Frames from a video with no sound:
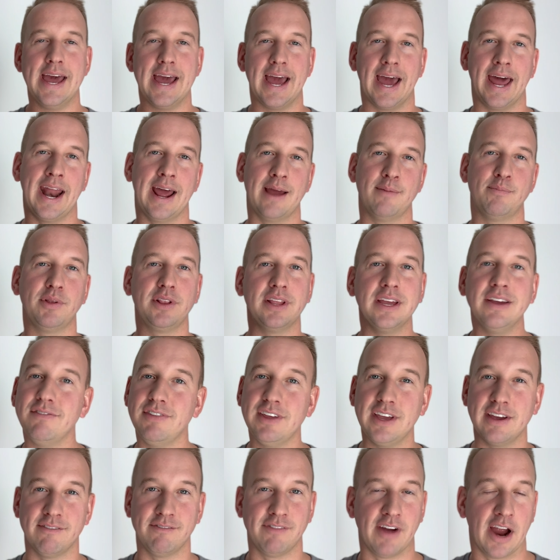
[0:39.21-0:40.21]
and I believe
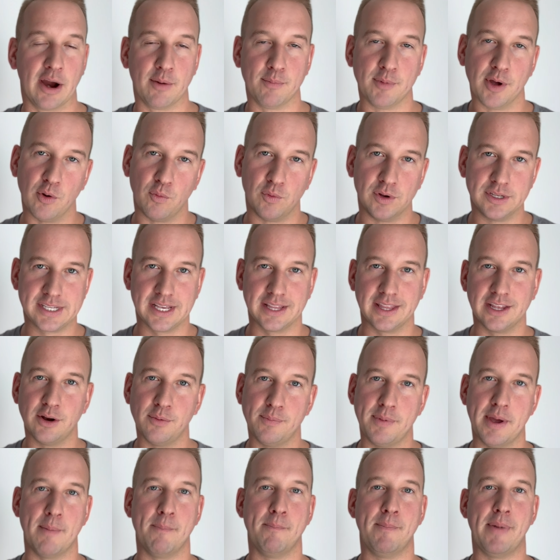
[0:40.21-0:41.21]
the environment was a little
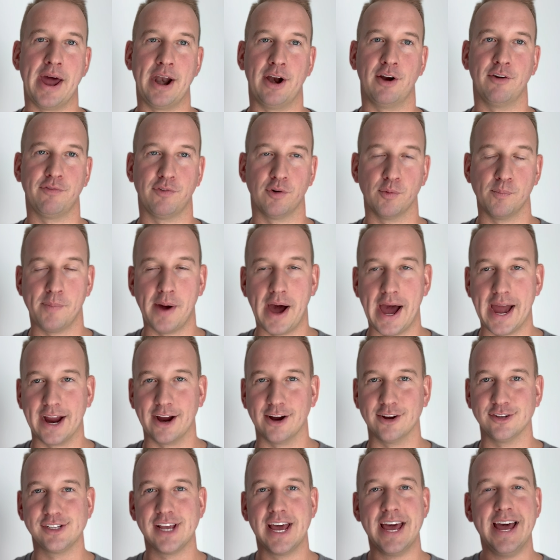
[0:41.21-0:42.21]
bit better for
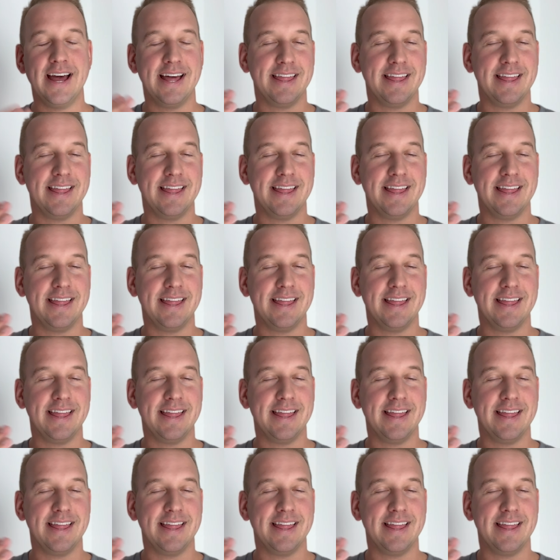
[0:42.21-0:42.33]
buyers.